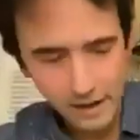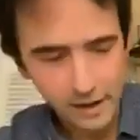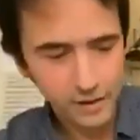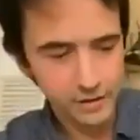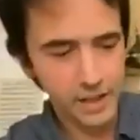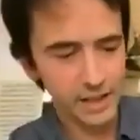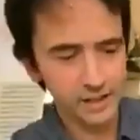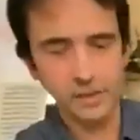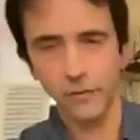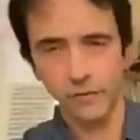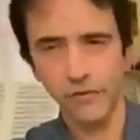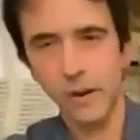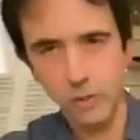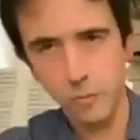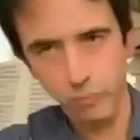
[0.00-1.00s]
that's a
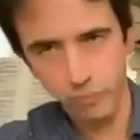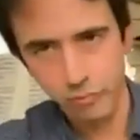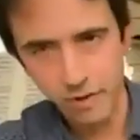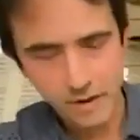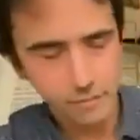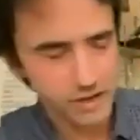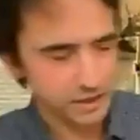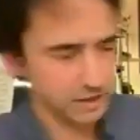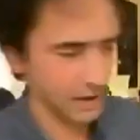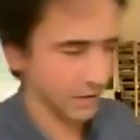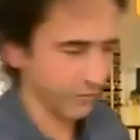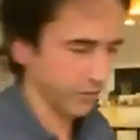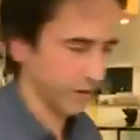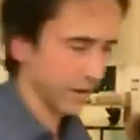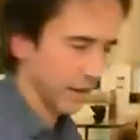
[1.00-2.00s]
very
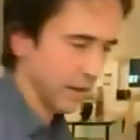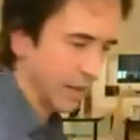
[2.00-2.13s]
primitive